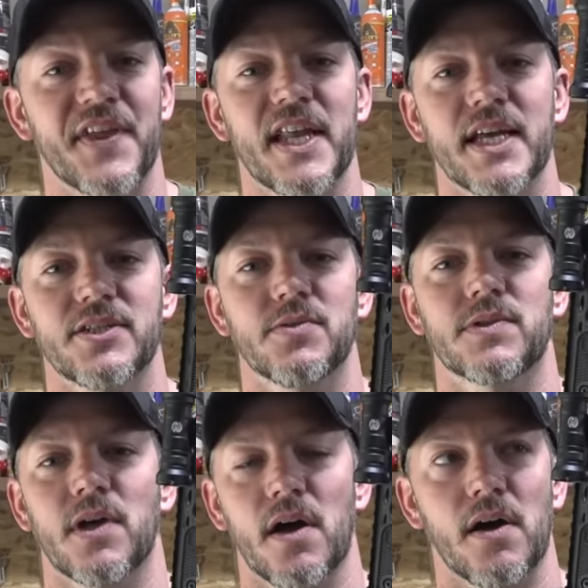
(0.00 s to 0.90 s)
then as you
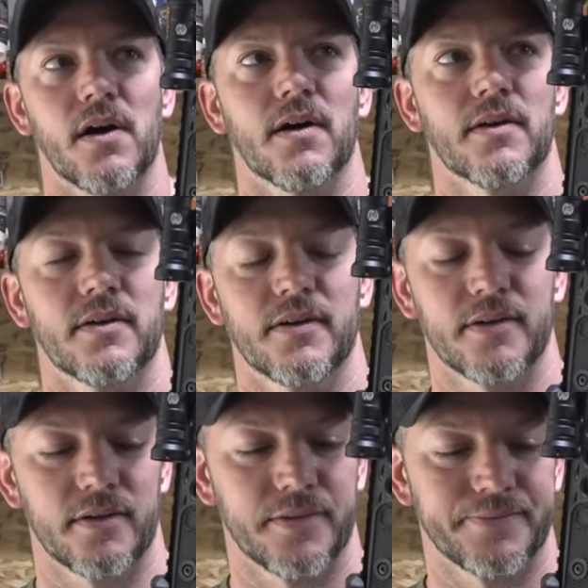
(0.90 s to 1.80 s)
saw,
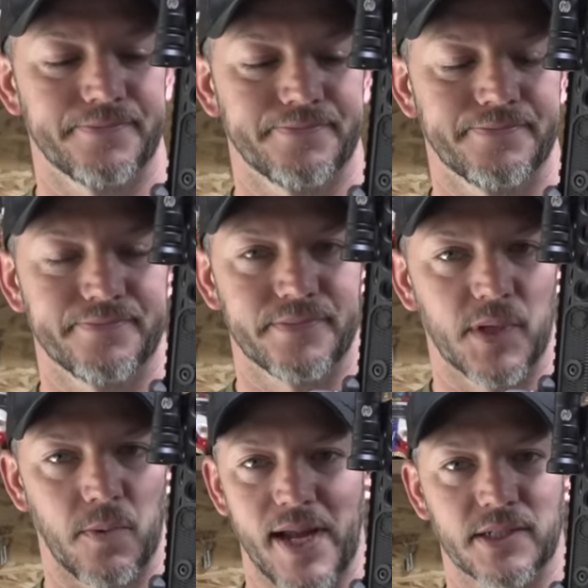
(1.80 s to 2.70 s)

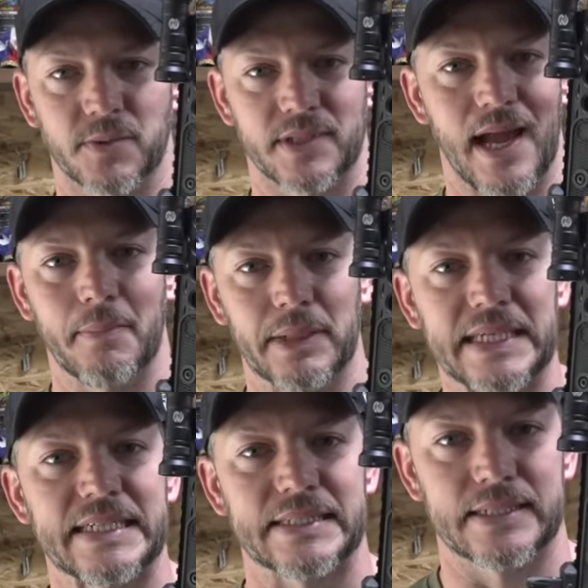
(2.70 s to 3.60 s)
the ranch was not
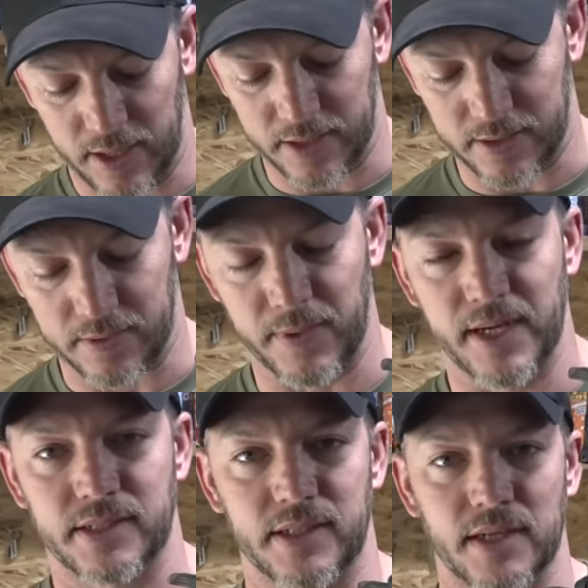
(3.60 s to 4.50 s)
pleased. And the
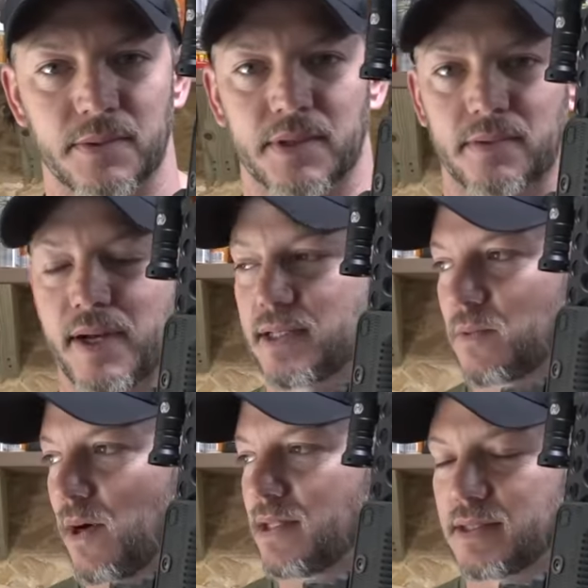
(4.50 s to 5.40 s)
ranch does what the ranch
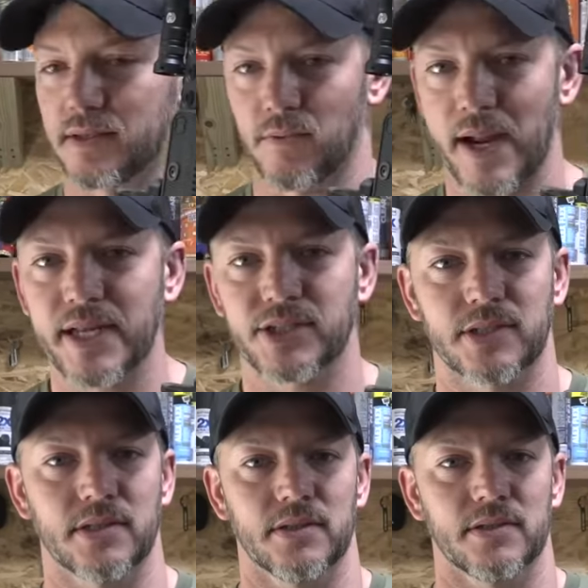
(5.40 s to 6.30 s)
wants. And the
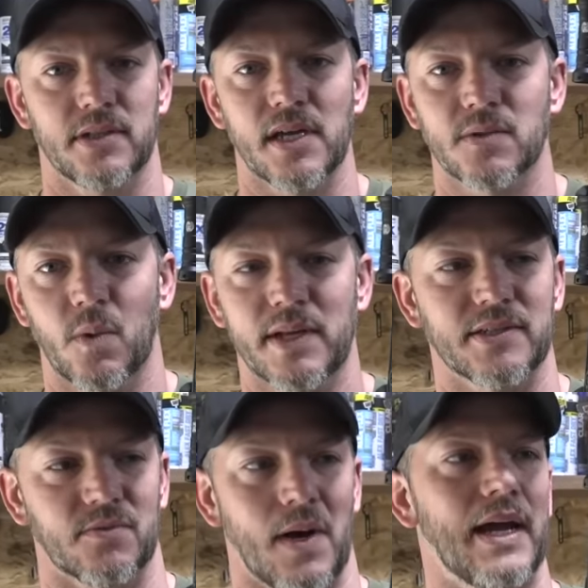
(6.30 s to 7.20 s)
ranch does what
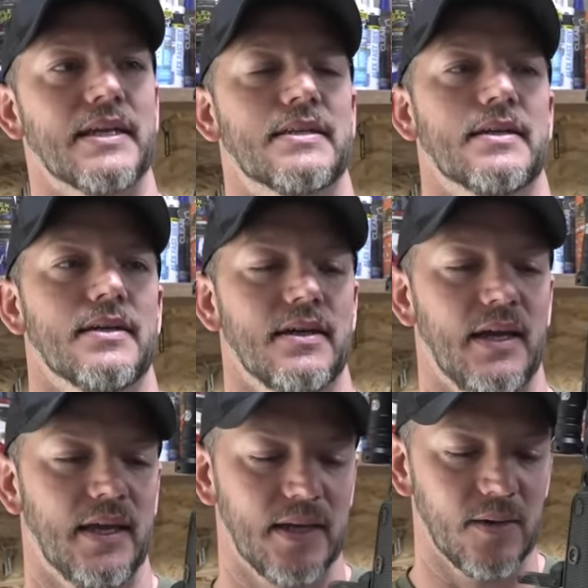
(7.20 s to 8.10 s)
is right
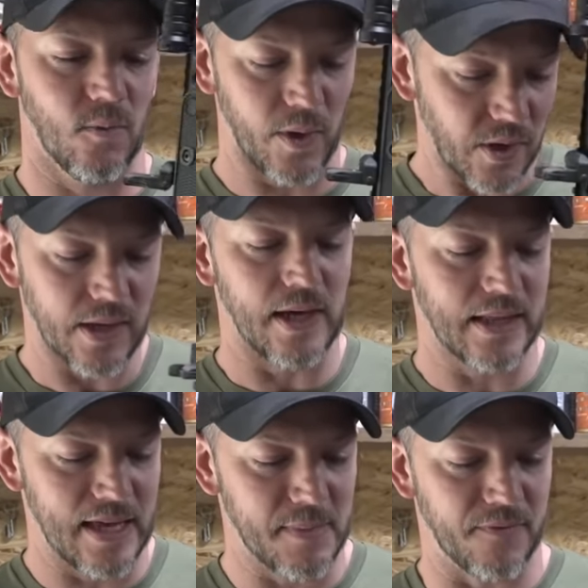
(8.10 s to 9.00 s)
and it will not
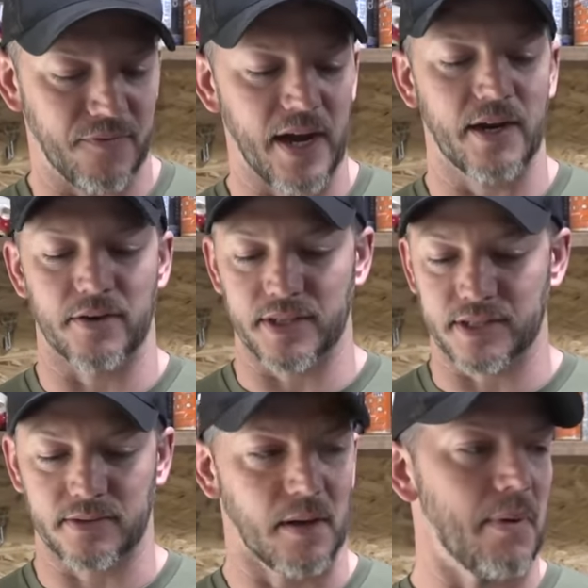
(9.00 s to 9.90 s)
let me fire
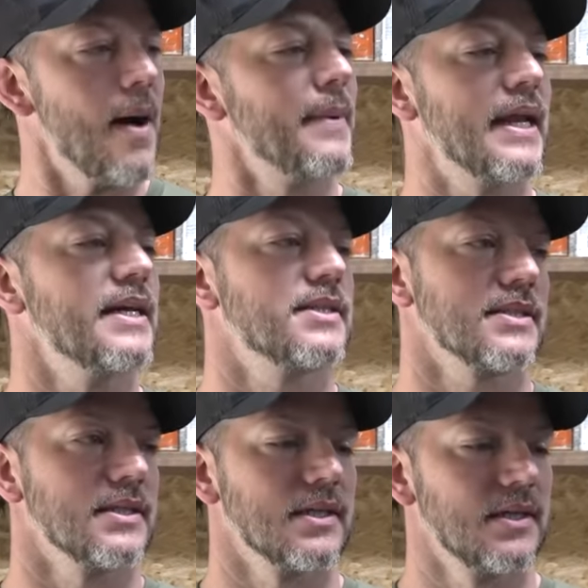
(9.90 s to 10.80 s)
this abomination.